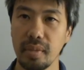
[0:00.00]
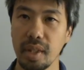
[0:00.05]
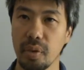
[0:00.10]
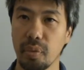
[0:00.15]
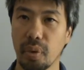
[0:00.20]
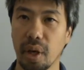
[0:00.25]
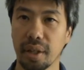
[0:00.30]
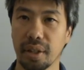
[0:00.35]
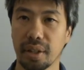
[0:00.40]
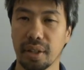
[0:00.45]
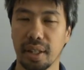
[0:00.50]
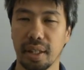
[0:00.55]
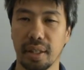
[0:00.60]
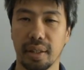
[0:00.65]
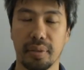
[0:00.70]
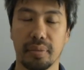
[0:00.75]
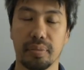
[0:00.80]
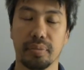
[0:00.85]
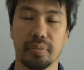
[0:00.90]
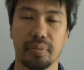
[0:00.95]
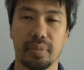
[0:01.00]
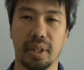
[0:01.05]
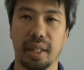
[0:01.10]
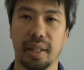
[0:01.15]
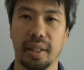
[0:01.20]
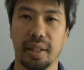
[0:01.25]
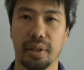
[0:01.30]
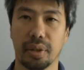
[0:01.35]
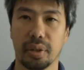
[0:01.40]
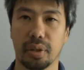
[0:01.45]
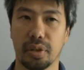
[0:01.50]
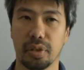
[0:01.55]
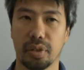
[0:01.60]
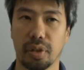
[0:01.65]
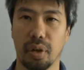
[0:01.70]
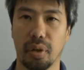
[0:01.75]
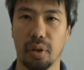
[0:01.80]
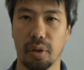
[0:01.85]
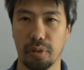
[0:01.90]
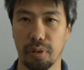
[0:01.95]
rather than yeah, in the
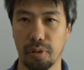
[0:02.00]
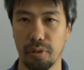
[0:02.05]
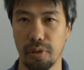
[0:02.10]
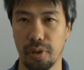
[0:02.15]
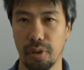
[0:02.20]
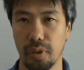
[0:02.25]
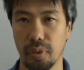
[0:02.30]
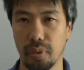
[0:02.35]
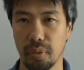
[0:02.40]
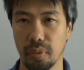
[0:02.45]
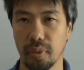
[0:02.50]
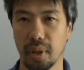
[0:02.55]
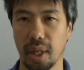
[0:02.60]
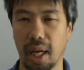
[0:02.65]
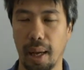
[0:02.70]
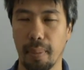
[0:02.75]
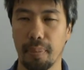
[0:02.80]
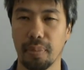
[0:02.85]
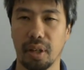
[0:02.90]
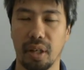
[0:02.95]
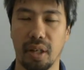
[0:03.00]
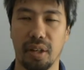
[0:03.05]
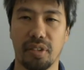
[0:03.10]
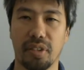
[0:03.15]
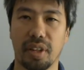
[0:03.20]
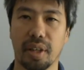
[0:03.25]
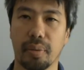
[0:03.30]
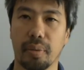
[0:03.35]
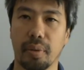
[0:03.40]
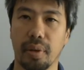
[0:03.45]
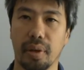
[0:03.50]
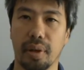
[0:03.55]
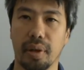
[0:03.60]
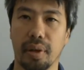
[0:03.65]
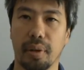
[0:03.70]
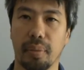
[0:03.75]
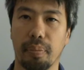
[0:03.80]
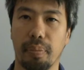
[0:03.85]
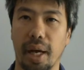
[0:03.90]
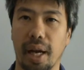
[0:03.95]
control of a few capitalistic uh,
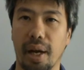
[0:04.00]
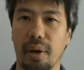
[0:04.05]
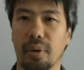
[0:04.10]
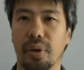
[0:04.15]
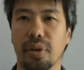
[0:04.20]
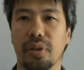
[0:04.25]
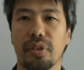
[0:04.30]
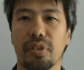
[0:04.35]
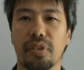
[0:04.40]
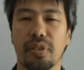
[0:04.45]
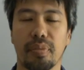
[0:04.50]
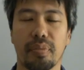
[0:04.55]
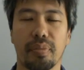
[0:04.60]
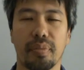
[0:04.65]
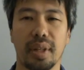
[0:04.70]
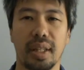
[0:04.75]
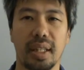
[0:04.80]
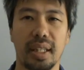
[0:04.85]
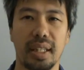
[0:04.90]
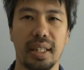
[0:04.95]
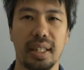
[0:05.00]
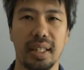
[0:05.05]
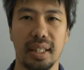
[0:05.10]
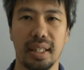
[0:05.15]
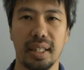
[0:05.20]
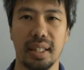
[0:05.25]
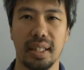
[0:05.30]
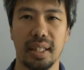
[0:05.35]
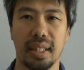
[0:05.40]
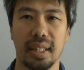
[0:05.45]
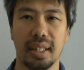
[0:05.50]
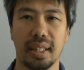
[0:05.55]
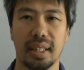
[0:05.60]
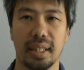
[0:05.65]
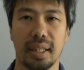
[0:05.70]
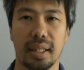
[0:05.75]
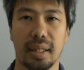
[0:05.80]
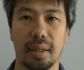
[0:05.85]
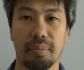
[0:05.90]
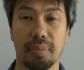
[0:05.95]
powers.
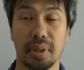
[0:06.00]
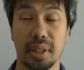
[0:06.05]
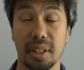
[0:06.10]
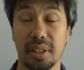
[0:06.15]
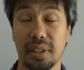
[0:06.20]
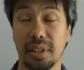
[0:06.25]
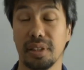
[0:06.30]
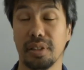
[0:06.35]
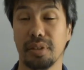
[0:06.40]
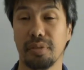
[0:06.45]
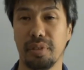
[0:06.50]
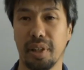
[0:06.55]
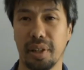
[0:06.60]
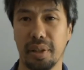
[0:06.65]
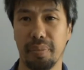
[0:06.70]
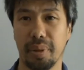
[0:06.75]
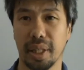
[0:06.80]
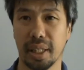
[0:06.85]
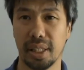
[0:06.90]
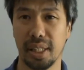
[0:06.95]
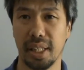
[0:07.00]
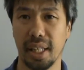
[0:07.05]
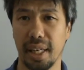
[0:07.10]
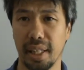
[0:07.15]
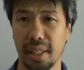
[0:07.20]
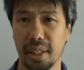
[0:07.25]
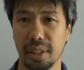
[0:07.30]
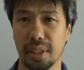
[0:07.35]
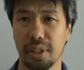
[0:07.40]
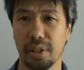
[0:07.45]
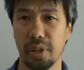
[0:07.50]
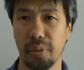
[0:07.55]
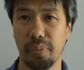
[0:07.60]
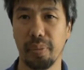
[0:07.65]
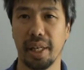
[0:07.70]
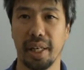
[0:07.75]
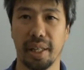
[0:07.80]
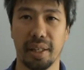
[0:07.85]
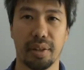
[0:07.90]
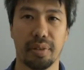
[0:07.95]
Um, but this is a very big change to
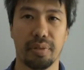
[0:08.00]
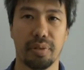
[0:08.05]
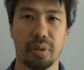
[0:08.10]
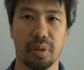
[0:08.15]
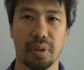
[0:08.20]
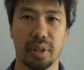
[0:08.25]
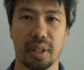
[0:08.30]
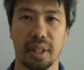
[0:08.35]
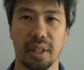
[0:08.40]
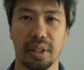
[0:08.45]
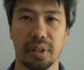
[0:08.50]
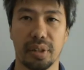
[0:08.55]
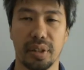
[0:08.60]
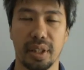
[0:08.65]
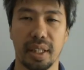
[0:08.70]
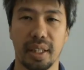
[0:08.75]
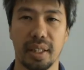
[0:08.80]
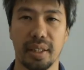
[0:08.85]
make for a country.